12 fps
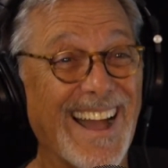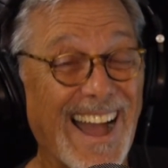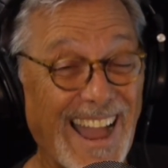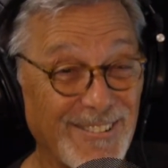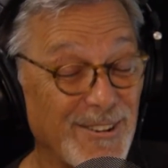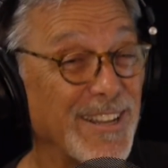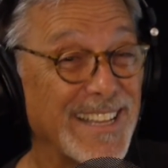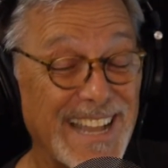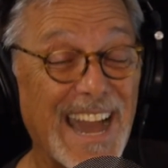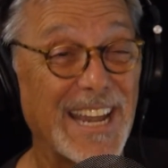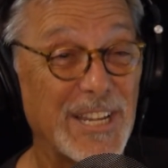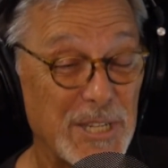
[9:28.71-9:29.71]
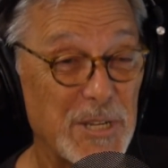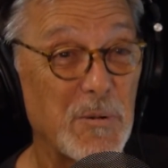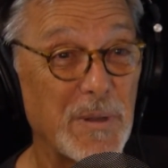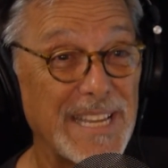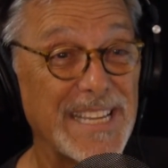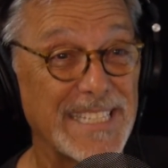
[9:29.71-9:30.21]
I really kind of took
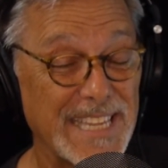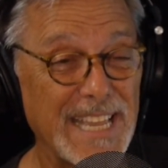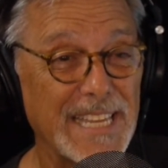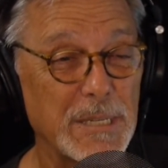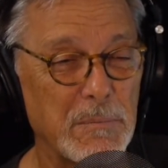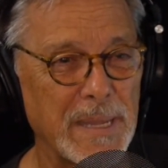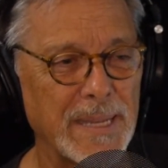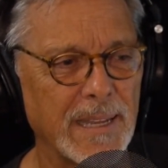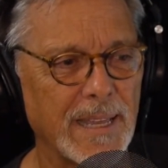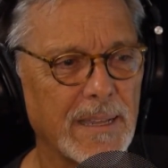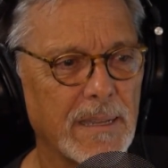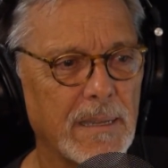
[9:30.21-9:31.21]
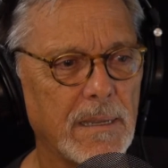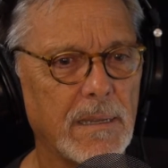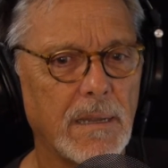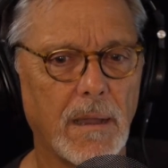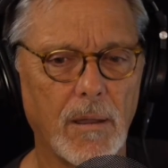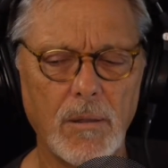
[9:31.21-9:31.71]
what he said as being like,
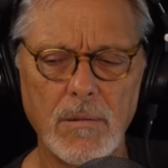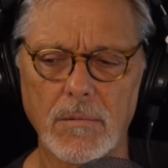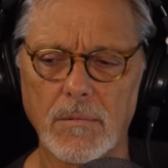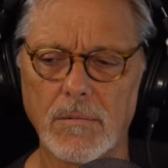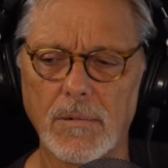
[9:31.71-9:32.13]
oh,